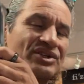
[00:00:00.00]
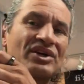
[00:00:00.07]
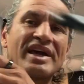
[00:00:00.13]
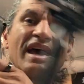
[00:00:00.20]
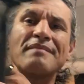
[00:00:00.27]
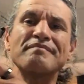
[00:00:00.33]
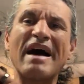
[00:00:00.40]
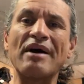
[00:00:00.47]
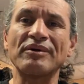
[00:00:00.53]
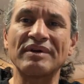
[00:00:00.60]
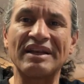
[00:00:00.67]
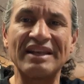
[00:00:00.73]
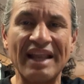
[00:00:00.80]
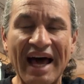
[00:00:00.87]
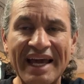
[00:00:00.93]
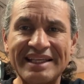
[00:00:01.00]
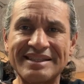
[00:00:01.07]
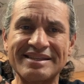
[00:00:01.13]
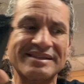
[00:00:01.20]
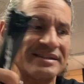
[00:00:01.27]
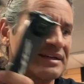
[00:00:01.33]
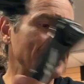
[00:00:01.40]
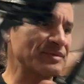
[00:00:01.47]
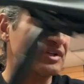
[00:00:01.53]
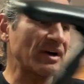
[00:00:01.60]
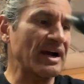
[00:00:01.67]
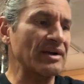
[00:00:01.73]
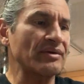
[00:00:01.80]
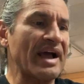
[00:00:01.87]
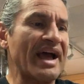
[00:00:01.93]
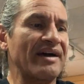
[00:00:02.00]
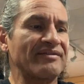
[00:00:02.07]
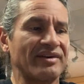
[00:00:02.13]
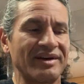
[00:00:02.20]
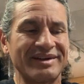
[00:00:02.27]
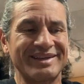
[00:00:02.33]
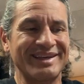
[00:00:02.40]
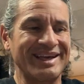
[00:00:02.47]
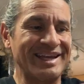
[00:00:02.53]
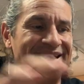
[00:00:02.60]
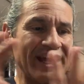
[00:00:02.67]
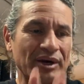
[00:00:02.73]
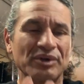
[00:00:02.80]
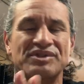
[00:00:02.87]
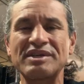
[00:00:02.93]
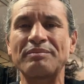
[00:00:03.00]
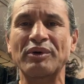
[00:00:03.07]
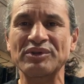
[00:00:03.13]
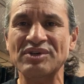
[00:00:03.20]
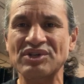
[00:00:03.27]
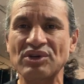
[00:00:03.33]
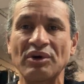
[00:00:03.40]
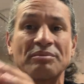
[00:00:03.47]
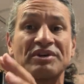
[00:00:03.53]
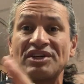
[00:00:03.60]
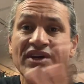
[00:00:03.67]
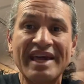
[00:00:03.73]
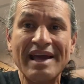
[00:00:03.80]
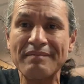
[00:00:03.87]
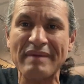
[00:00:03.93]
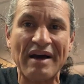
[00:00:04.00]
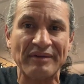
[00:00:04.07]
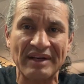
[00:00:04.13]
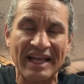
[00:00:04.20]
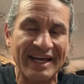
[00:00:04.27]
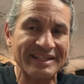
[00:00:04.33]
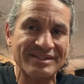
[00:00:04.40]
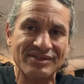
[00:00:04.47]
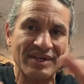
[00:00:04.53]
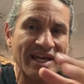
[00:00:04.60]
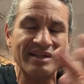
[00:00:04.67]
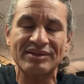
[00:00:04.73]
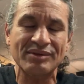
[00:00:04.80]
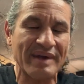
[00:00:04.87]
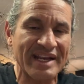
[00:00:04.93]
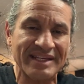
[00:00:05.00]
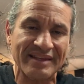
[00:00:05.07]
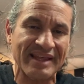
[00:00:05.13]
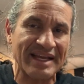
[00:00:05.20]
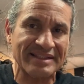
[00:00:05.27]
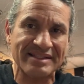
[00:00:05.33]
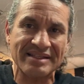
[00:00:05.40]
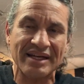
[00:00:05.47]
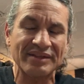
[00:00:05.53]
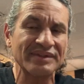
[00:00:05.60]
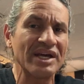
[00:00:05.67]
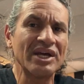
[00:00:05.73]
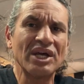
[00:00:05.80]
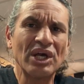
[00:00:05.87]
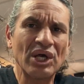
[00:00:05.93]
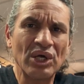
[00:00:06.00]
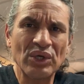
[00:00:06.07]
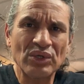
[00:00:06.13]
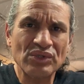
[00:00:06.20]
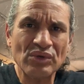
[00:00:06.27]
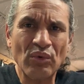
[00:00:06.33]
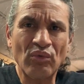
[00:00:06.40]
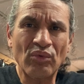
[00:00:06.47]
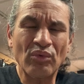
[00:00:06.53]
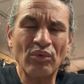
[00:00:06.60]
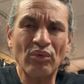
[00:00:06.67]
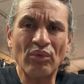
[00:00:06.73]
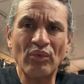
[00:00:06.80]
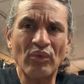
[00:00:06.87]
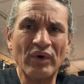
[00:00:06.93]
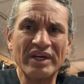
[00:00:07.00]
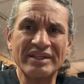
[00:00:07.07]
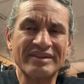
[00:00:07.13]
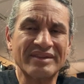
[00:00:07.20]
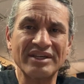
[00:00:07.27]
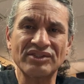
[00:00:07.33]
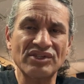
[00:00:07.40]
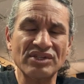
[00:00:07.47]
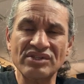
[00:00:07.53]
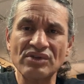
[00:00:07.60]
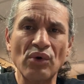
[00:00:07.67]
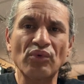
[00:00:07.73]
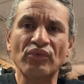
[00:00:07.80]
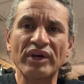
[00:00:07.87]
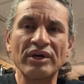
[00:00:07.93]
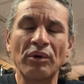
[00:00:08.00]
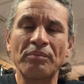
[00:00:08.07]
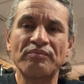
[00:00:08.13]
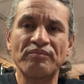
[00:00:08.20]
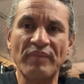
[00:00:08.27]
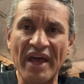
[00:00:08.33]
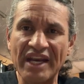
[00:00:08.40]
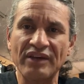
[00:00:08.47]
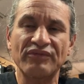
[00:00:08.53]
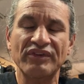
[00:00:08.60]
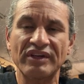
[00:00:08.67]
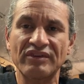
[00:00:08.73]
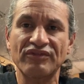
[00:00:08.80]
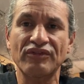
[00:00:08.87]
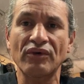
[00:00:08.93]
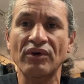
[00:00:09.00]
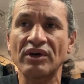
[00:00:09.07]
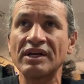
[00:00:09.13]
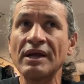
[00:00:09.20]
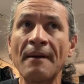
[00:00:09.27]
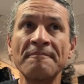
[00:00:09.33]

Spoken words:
can't mount lights. I'm sorry, I don't have an aero seat post to show you, but you can't mount lights. You can't do any of that stuff. So there's just no real benefit for